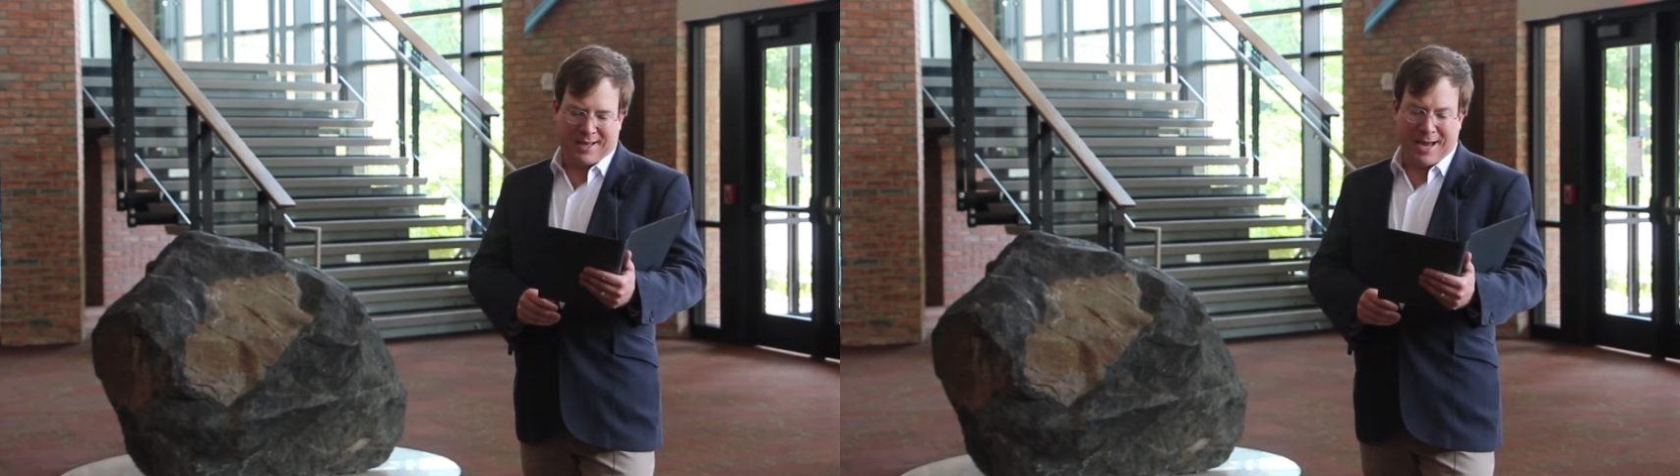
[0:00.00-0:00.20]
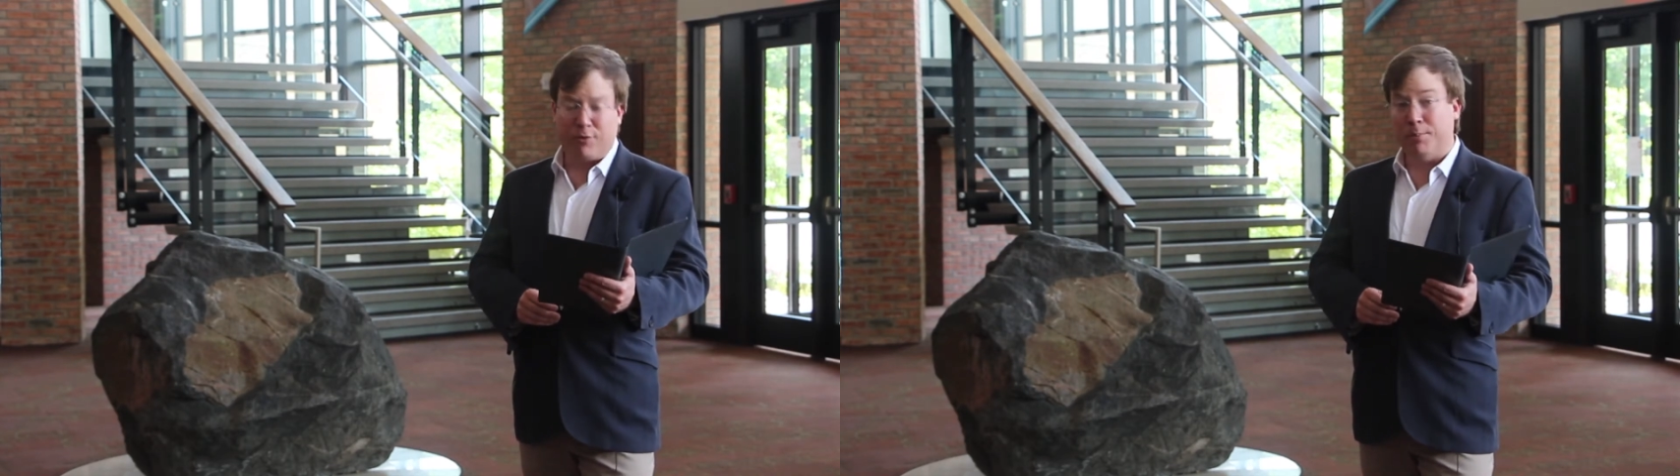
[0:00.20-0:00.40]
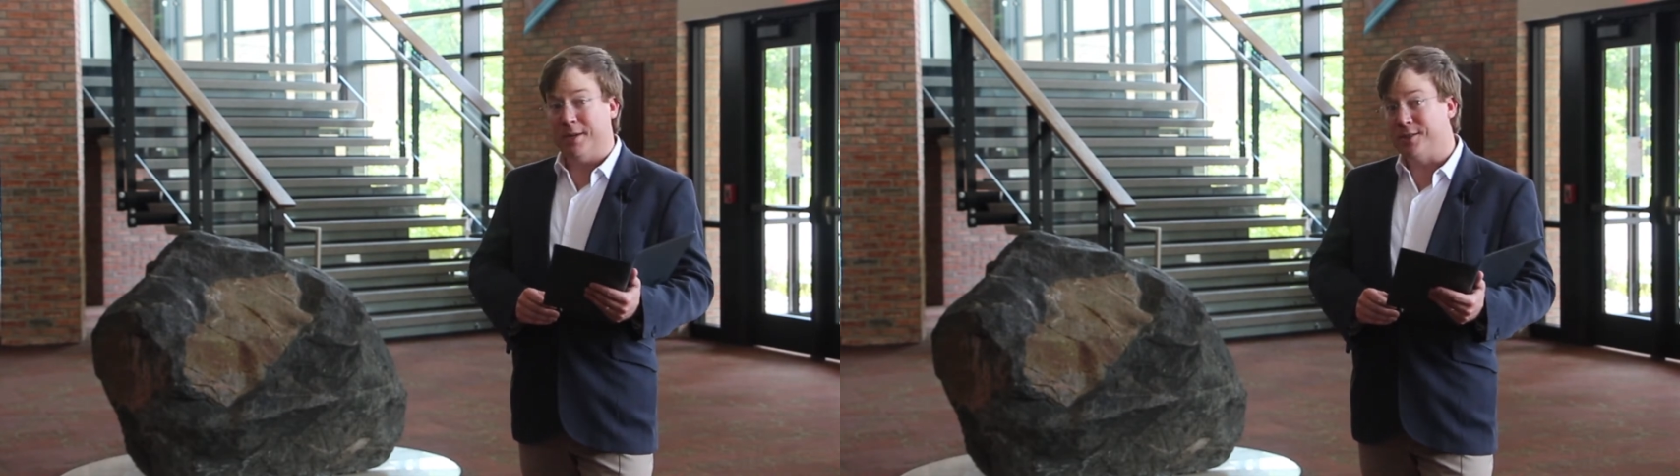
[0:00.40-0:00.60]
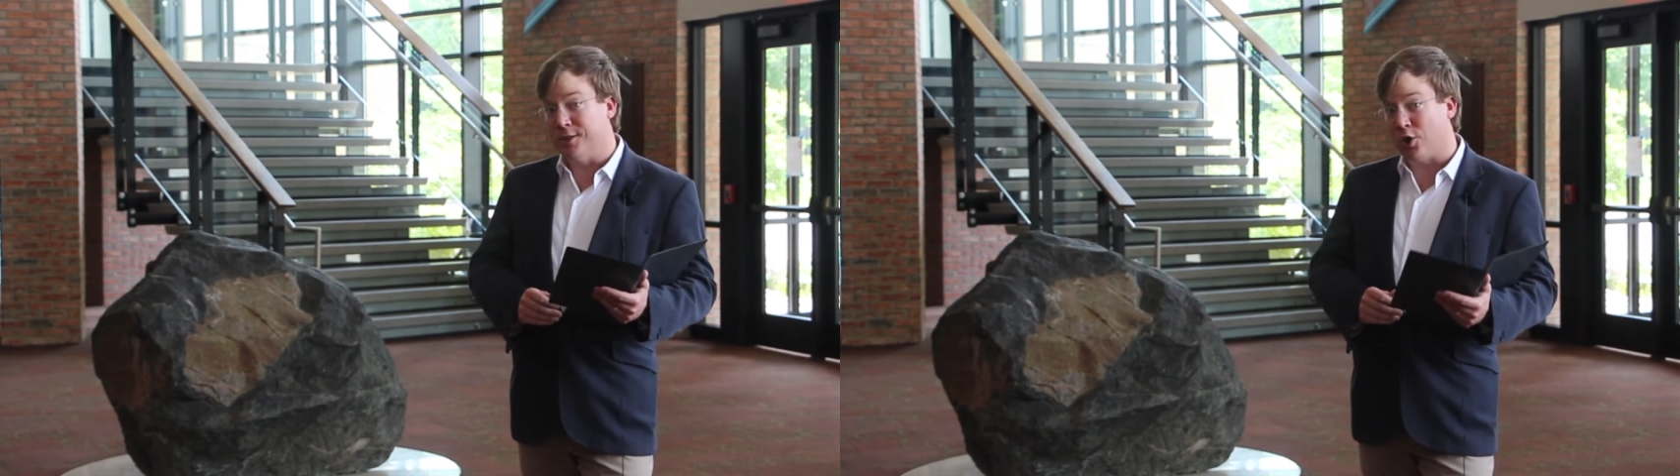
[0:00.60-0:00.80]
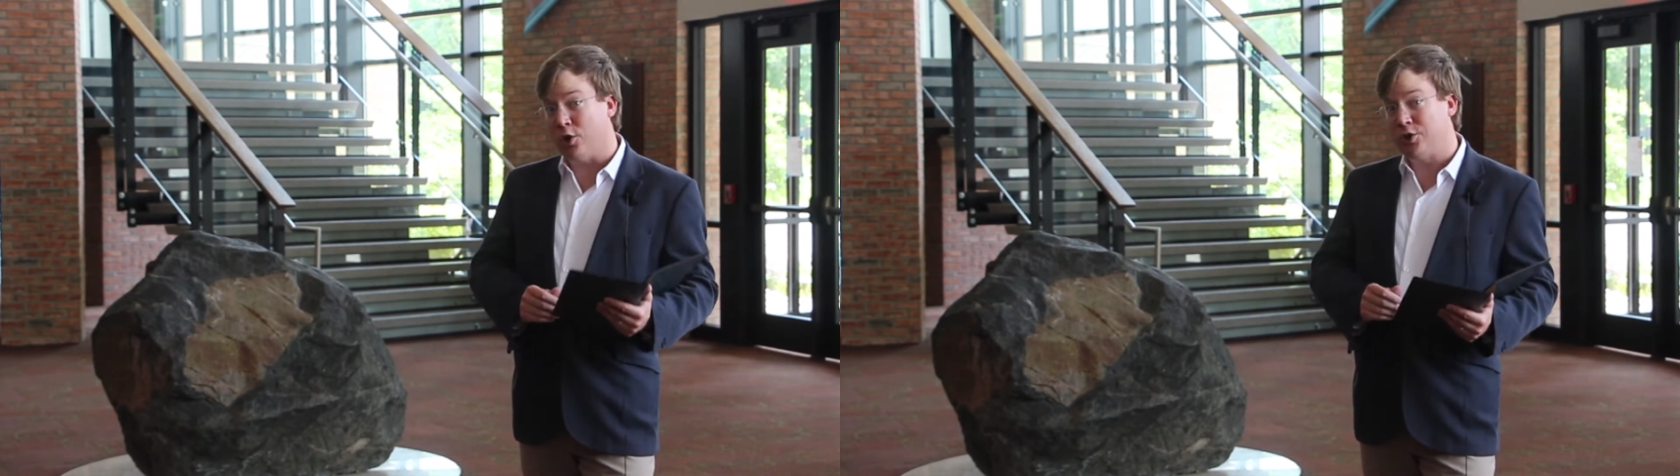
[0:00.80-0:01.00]
Calvin
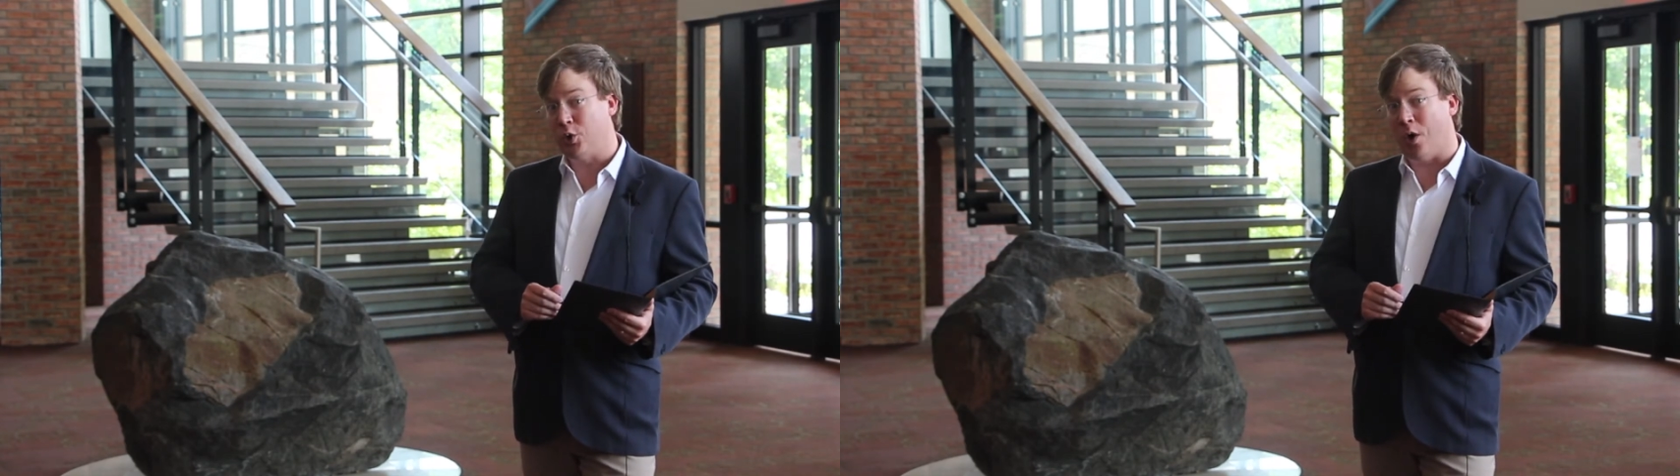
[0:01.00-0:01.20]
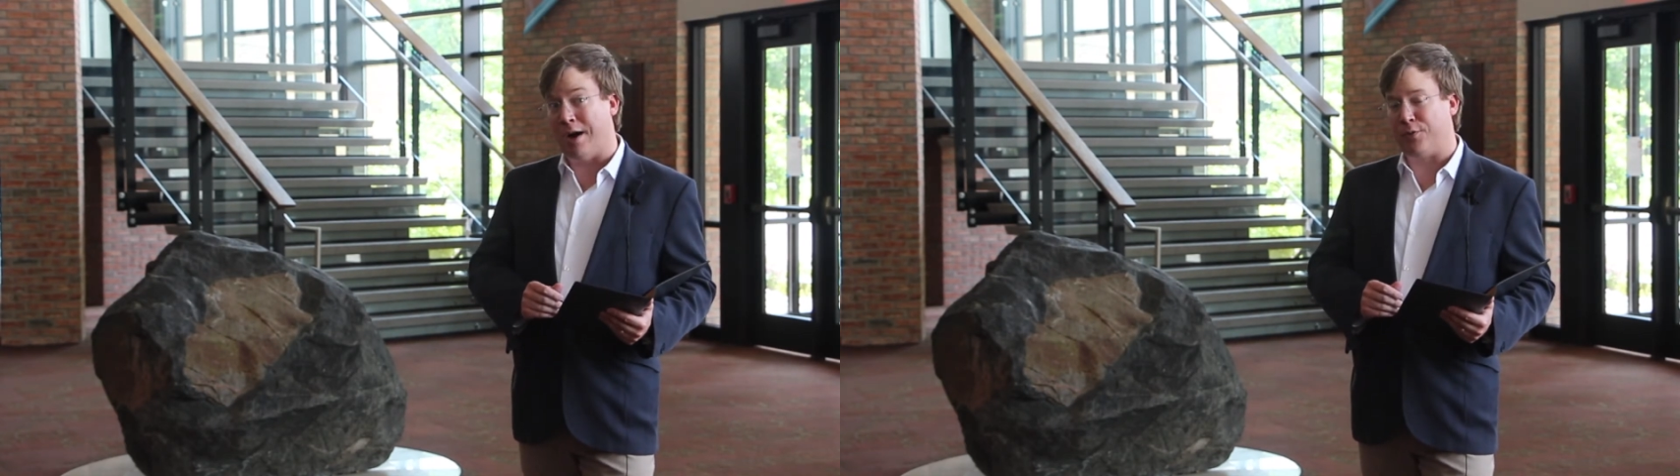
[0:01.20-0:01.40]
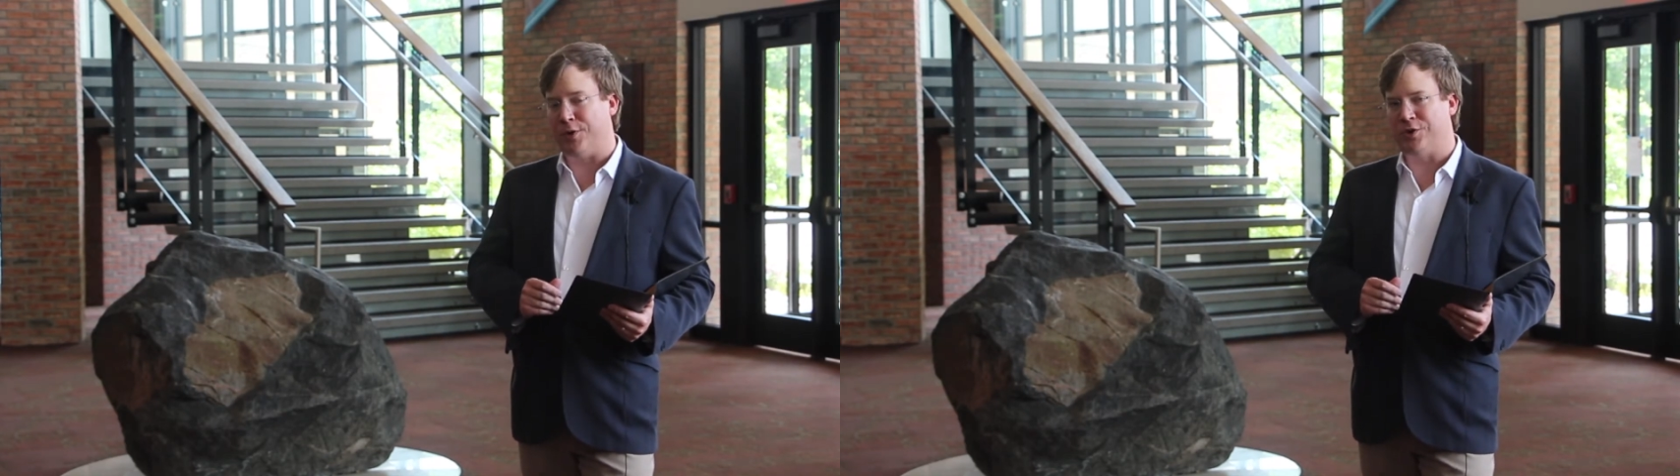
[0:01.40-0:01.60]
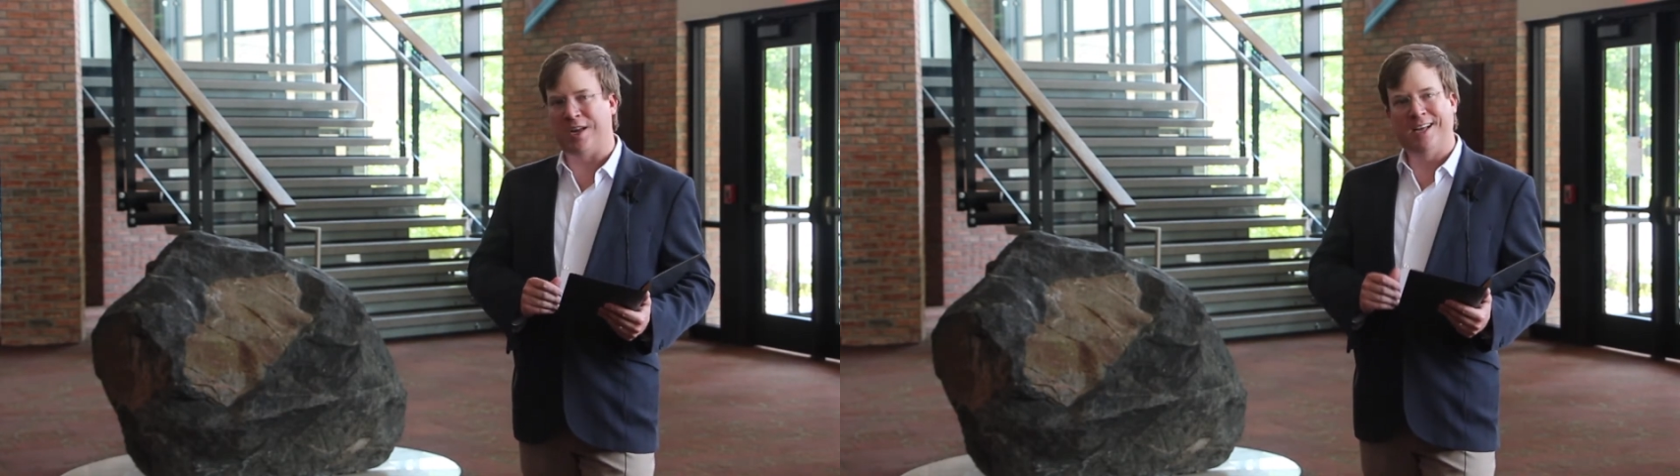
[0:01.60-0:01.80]
Business also offers